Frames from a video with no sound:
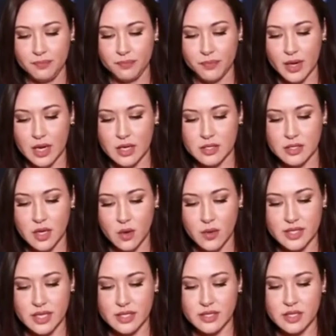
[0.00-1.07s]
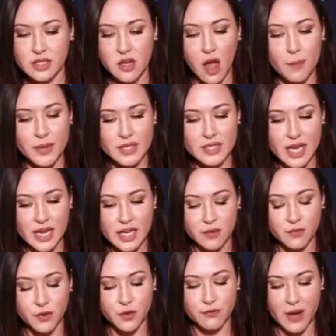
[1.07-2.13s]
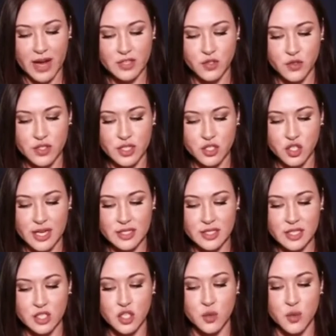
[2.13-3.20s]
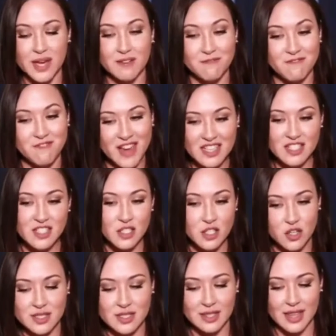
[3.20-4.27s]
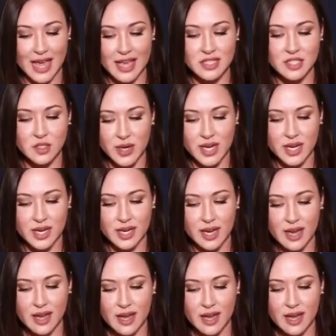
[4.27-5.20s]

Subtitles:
So it says a top executive for Pfizer suggested to investors last week